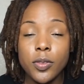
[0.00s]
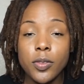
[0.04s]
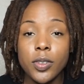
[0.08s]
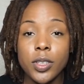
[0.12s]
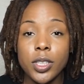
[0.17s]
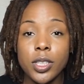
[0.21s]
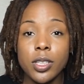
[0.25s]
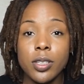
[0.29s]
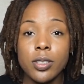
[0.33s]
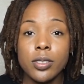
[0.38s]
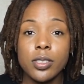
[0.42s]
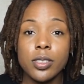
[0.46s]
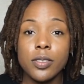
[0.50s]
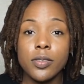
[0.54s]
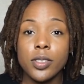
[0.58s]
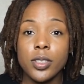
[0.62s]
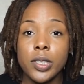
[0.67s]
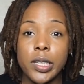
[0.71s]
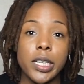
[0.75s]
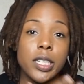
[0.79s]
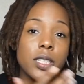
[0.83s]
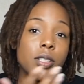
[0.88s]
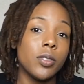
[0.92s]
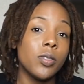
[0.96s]
For those of
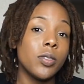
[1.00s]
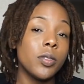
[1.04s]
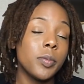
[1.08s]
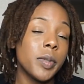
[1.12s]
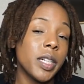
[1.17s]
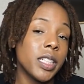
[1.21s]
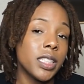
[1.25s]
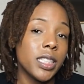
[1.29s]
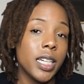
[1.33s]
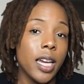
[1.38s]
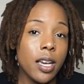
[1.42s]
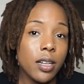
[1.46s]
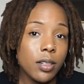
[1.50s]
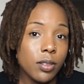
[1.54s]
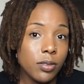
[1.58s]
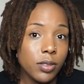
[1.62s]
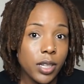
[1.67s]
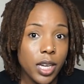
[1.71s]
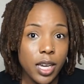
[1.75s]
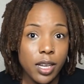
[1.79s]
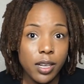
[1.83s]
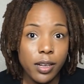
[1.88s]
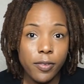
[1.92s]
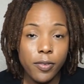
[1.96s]
you that are new to my channel
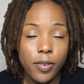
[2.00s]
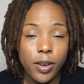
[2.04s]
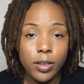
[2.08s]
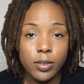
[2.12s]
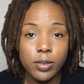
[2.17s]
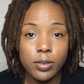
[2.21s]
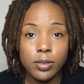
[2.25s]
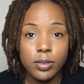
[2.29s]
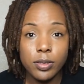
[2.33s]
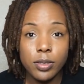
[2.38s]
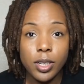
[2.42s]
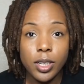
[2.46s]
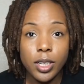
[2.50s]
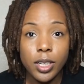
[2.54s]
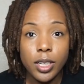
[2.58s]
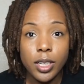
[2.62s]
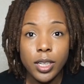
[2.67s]
and follow